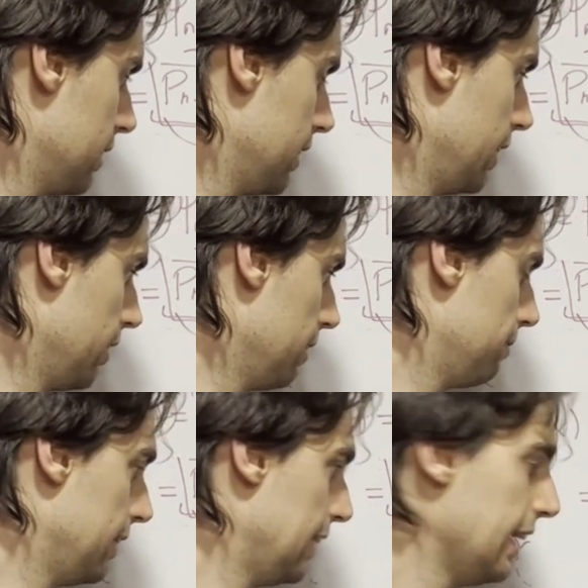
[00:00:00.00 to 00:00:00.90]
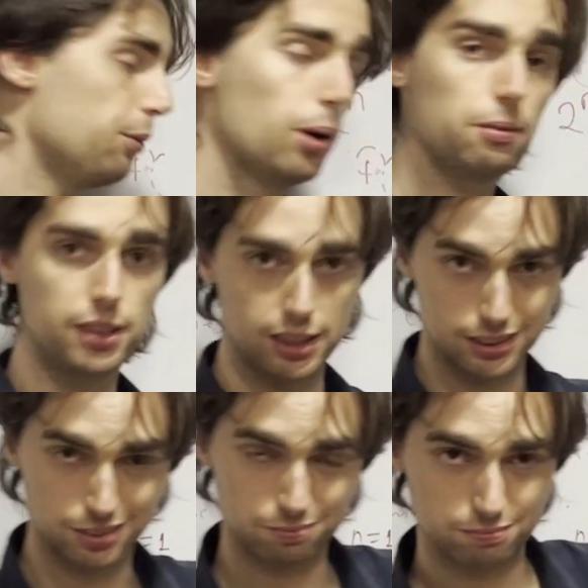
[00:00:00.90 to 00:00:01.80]
here, if in any one of
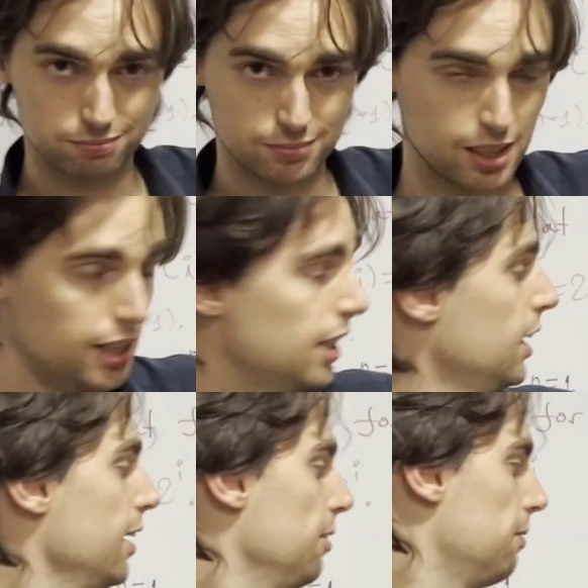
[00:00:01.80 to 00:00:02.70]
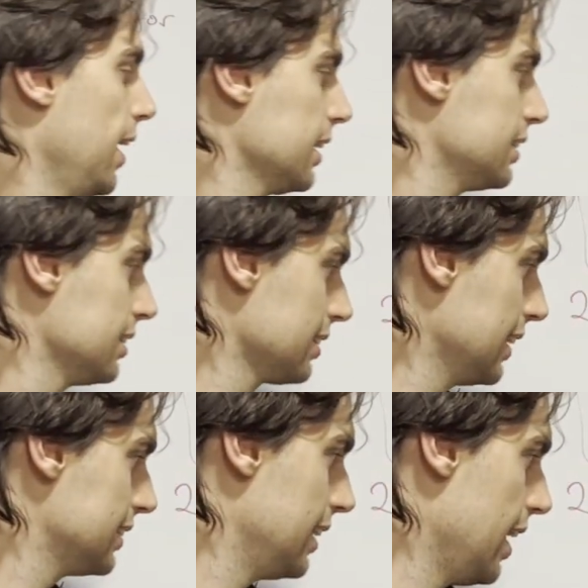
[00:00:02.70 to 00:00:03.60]
these, if x is
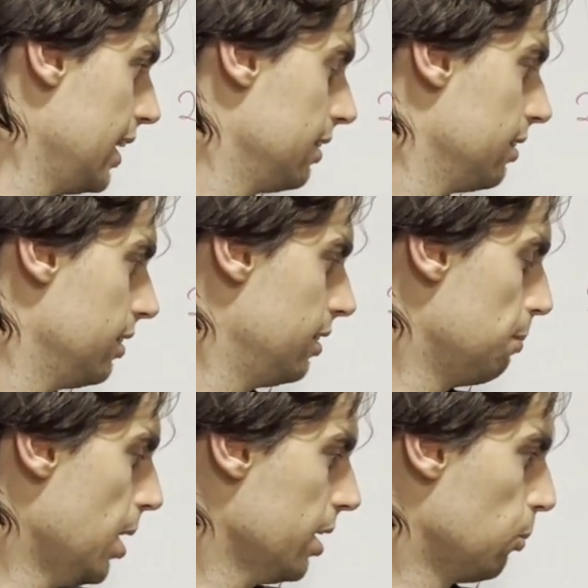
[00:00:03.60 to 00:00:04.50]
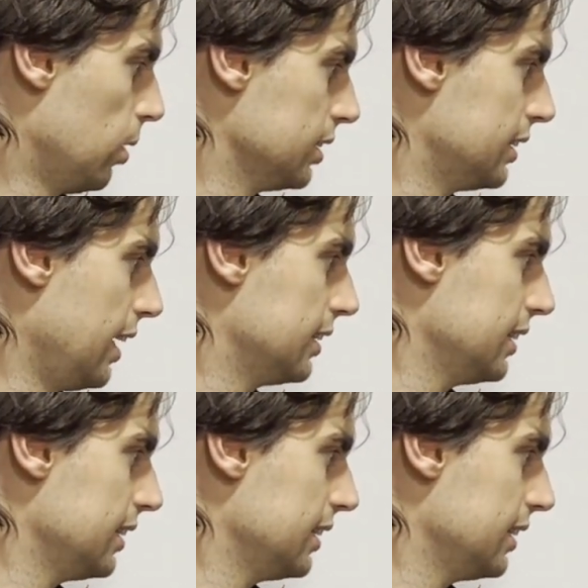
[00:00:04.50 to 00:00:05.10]
less than the bottom one, say it's